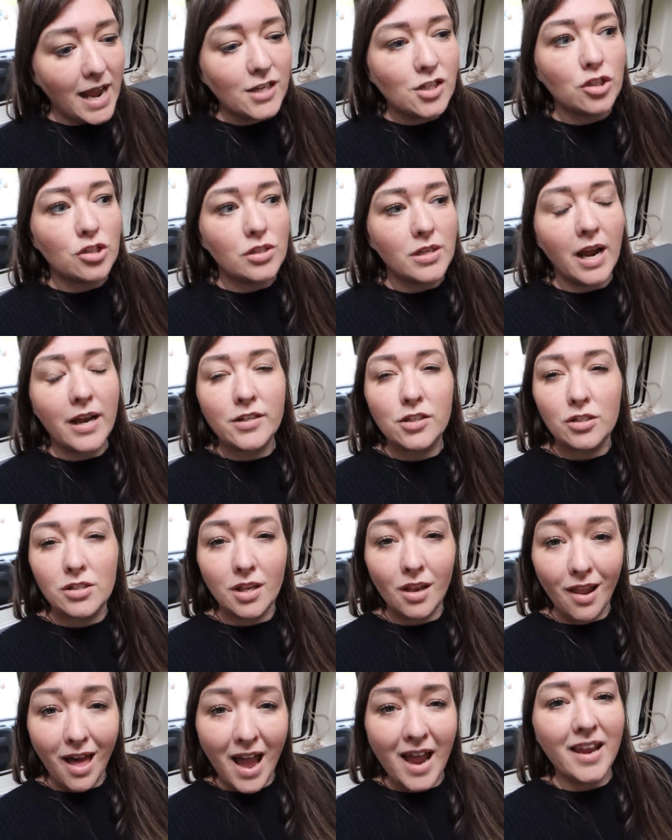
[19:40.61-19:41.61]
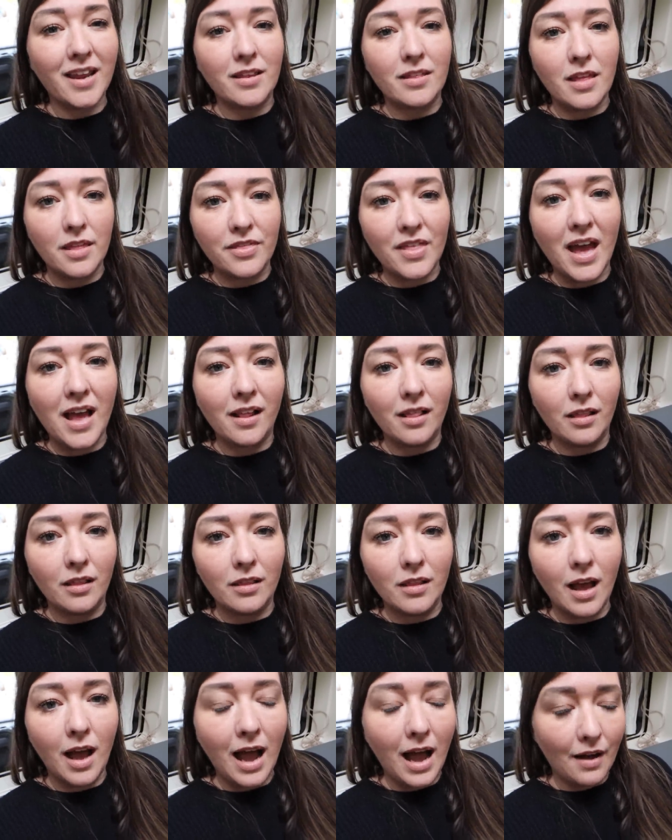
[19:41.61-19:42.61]
I just like that
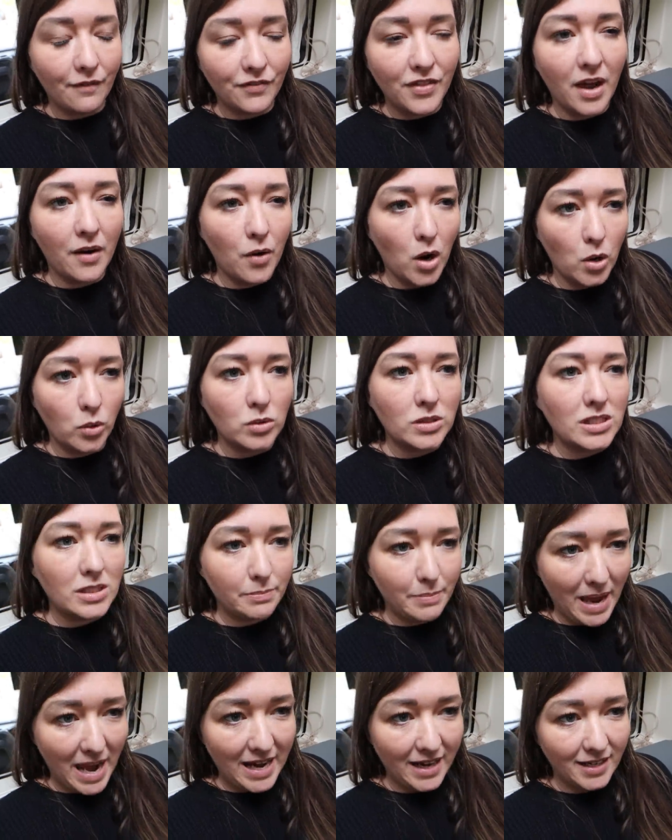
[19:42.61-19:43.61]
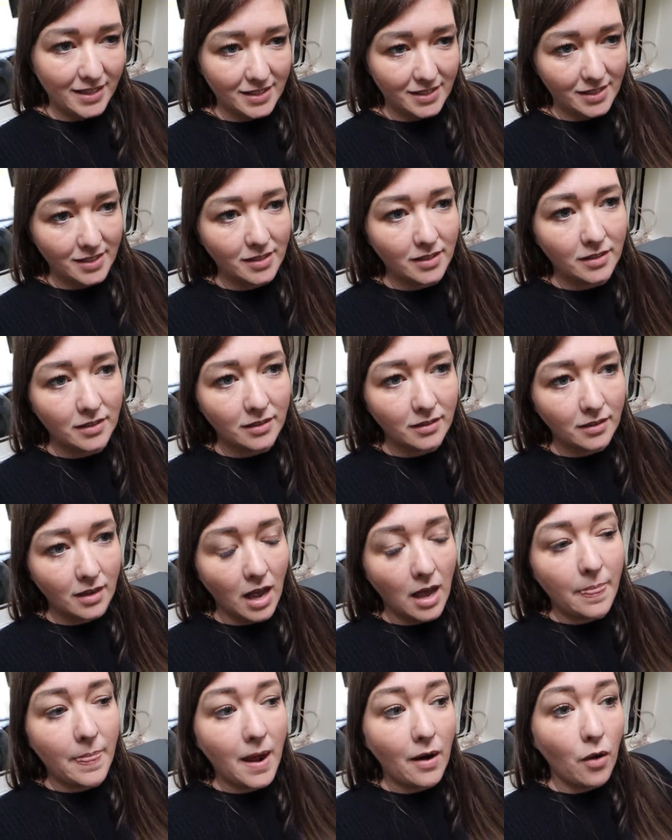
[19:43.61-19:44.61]
they'll have their own space
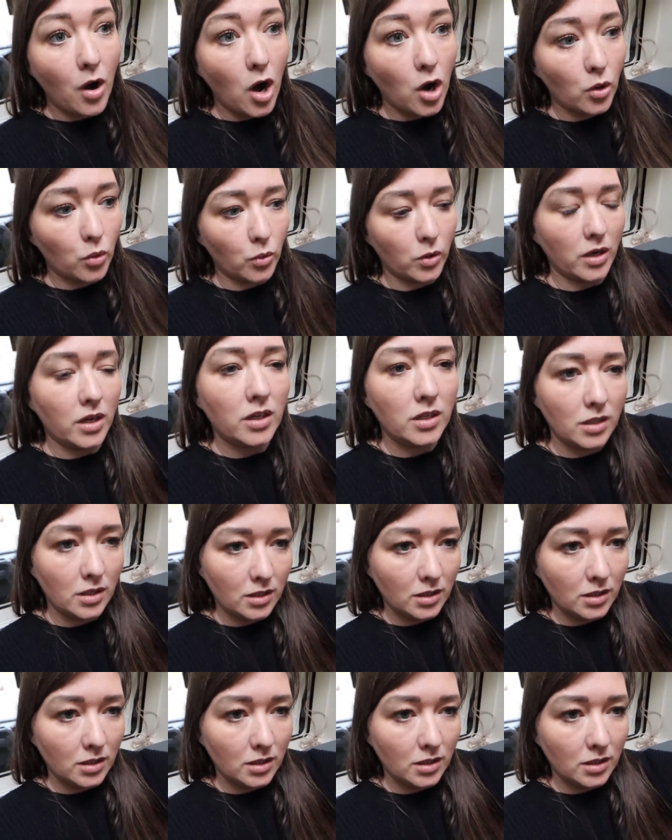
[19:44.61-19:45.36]
and their own